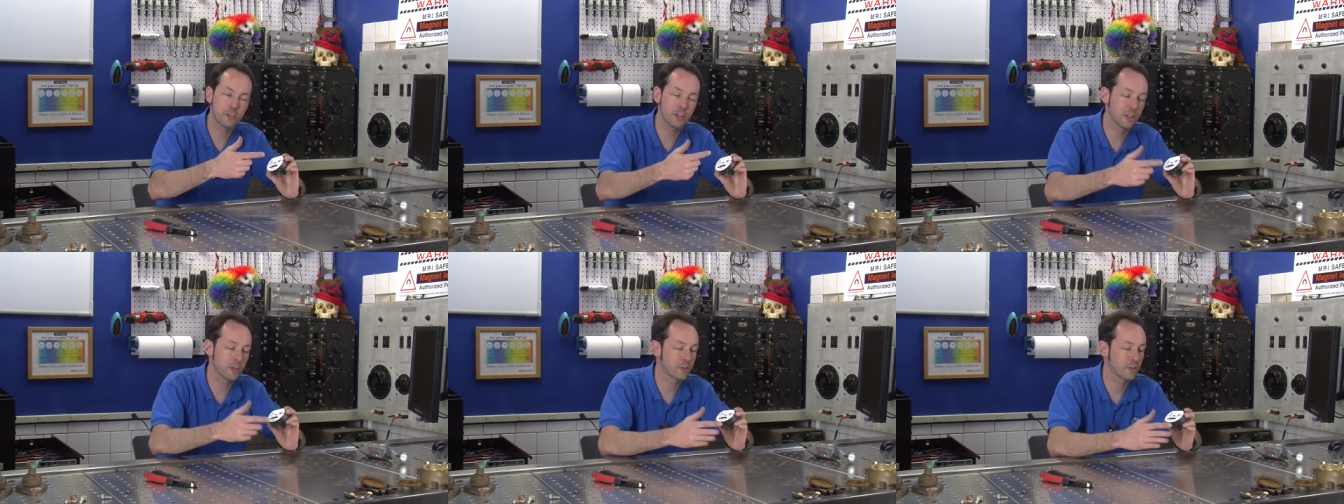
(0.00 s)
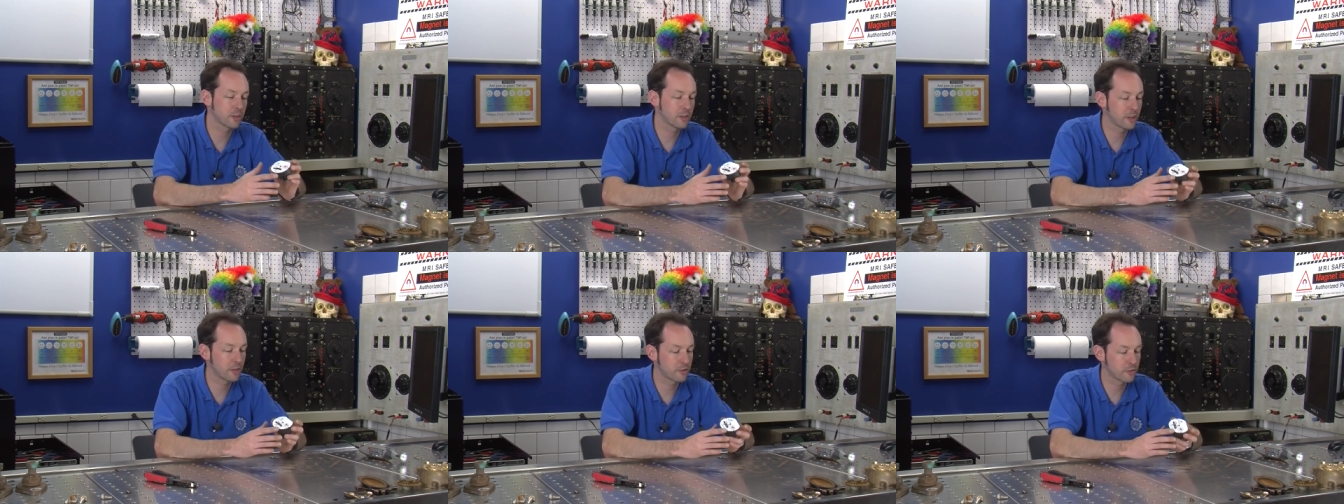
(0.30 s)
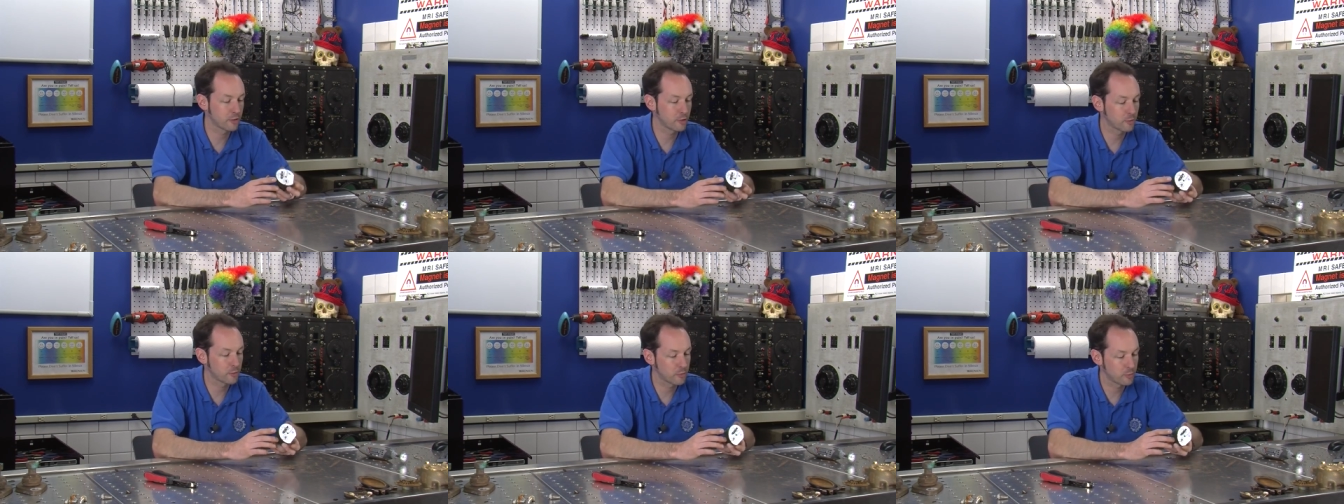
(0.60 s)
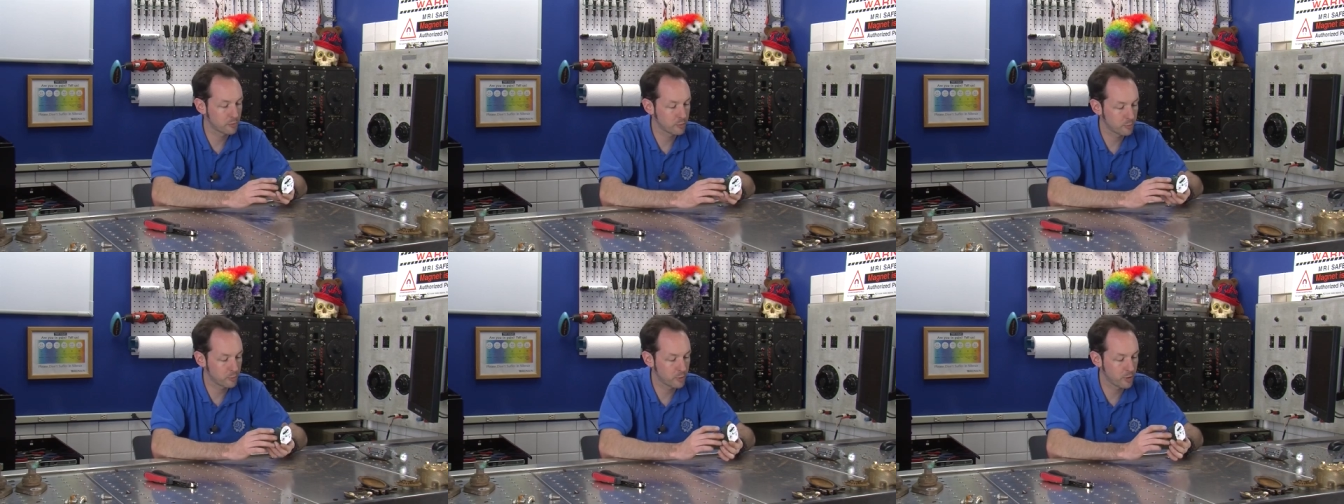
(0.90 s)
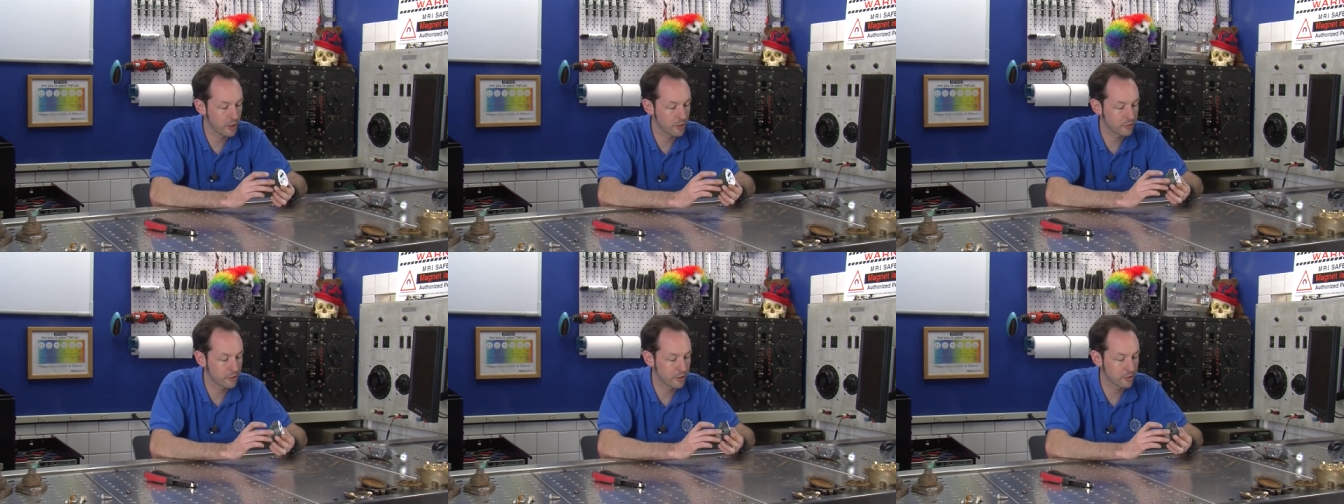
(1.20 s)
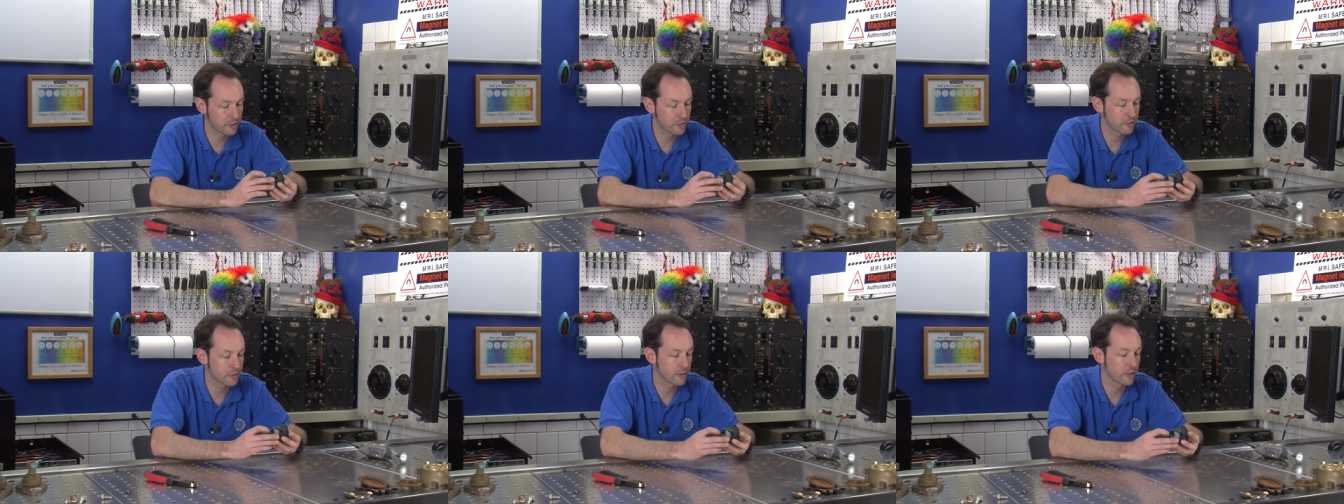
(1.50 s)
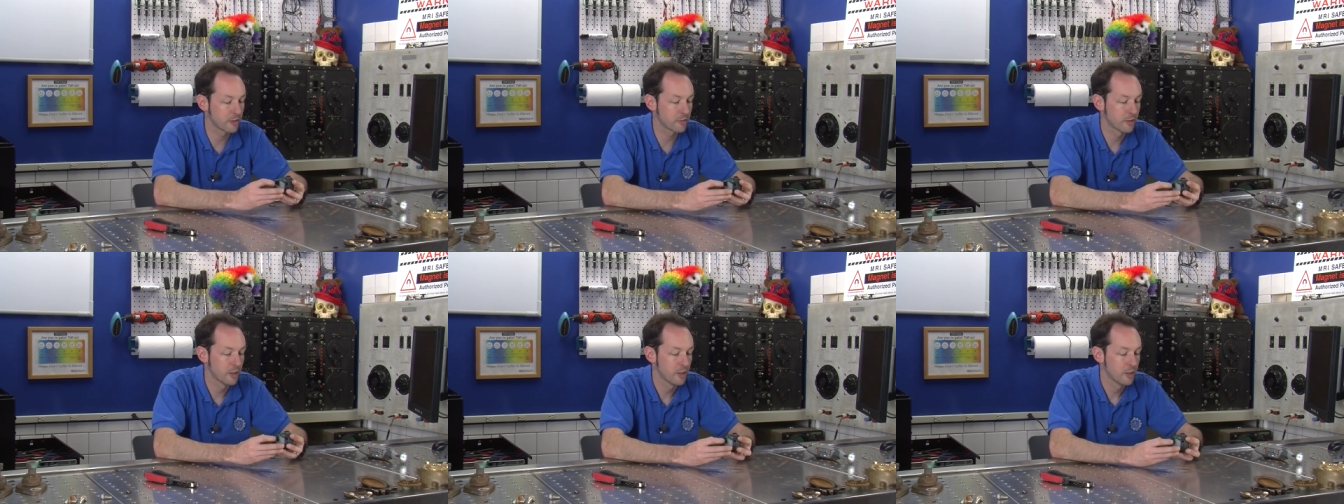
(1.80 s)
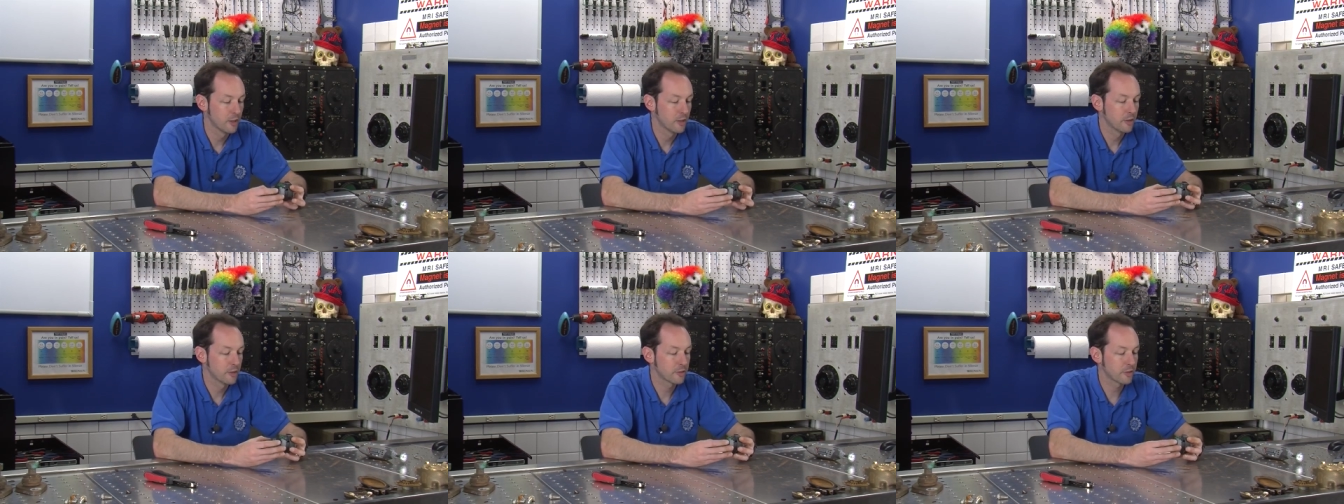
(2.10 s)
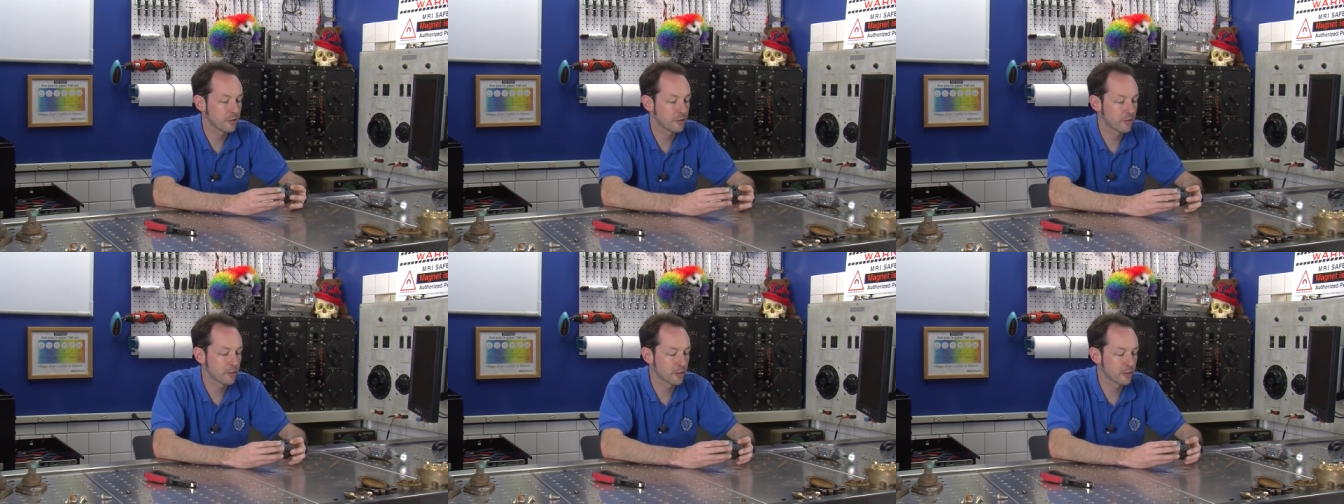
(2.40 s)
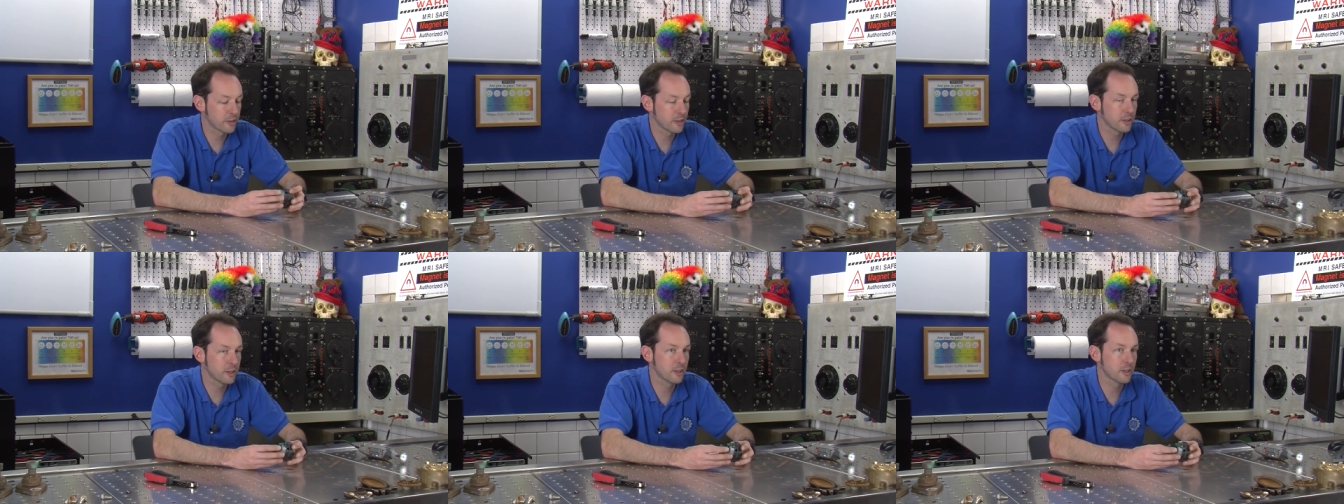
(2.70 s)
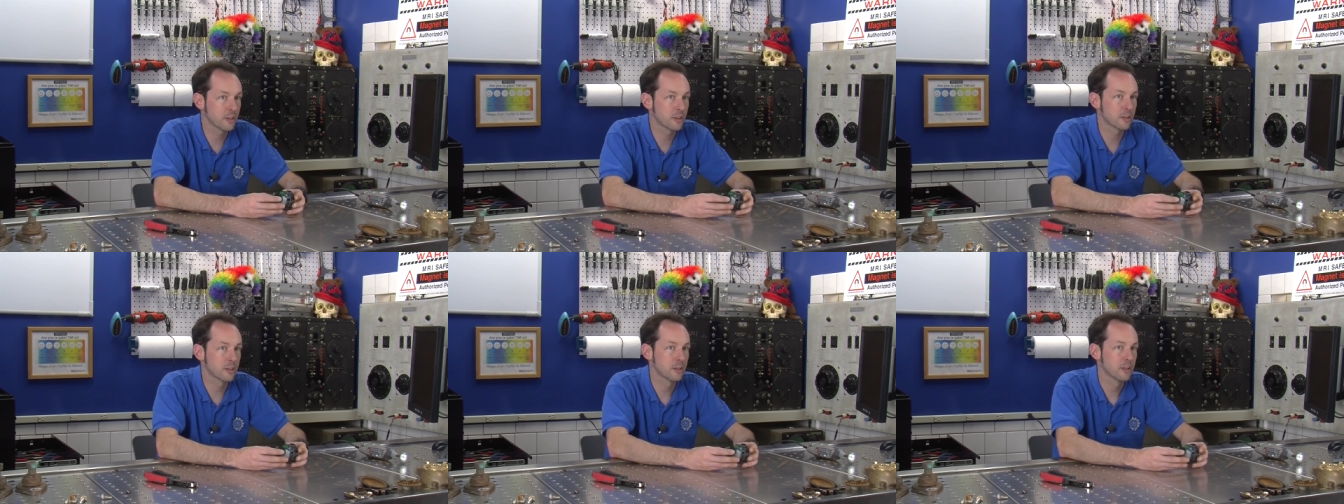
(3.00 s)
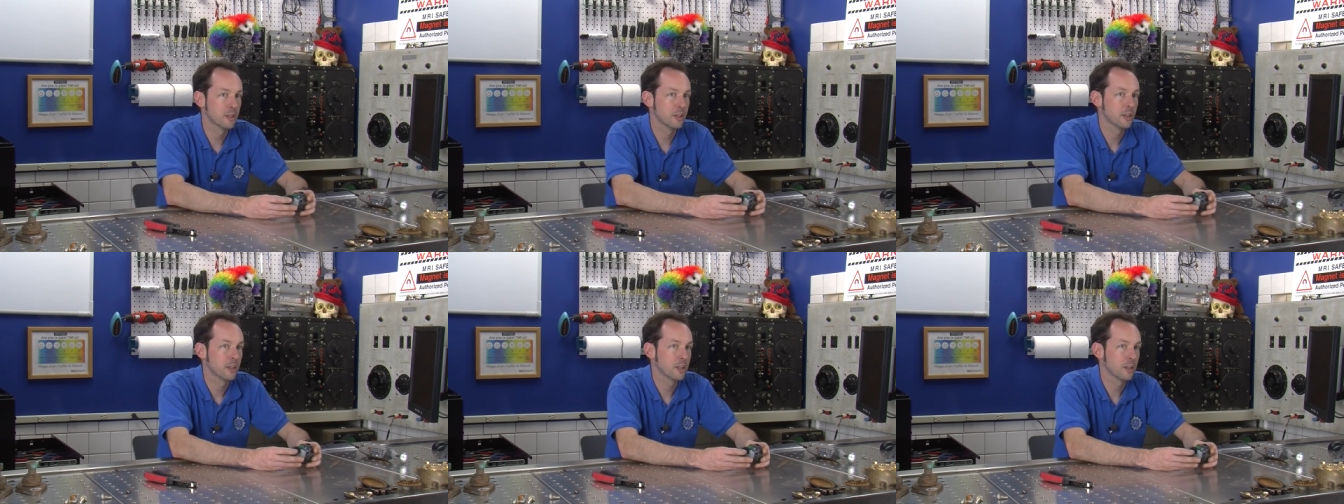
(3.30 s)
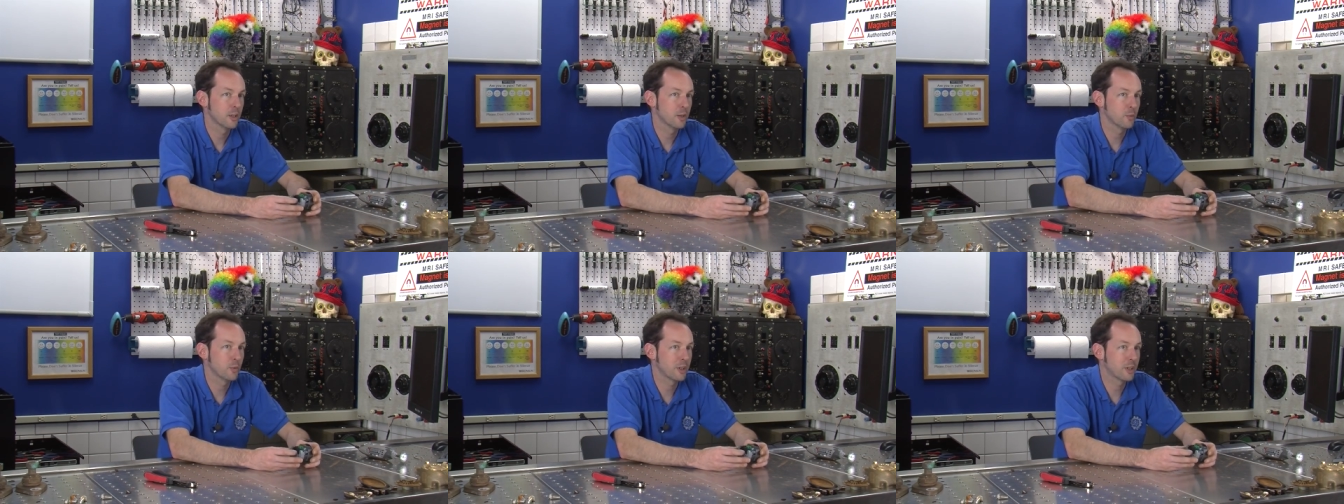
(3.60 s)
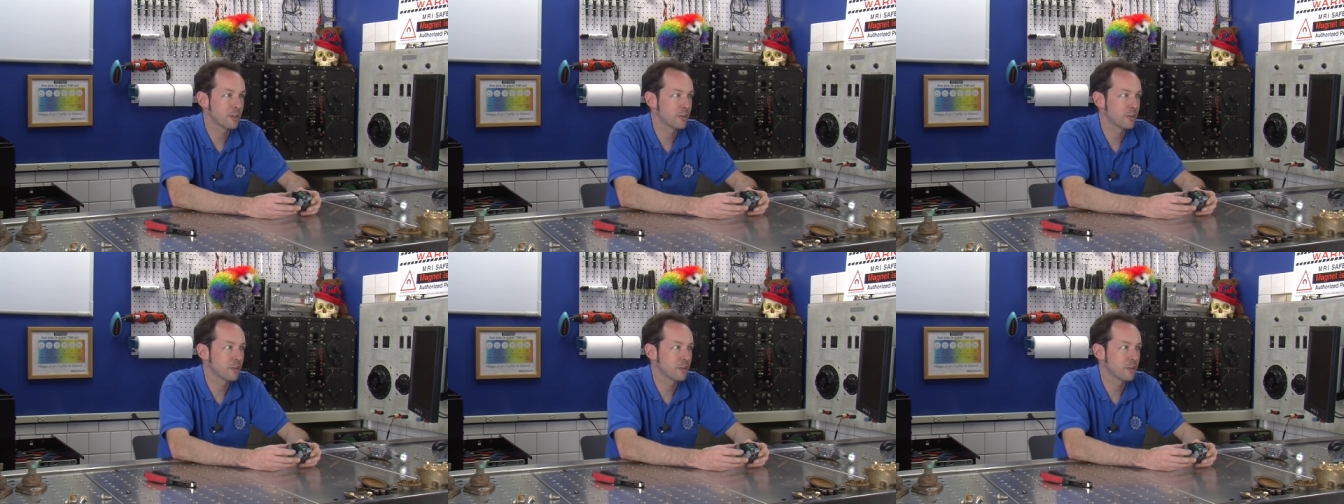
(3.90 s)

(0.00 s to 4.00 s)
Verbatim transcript: as it processes stuff. So let's look in here, and we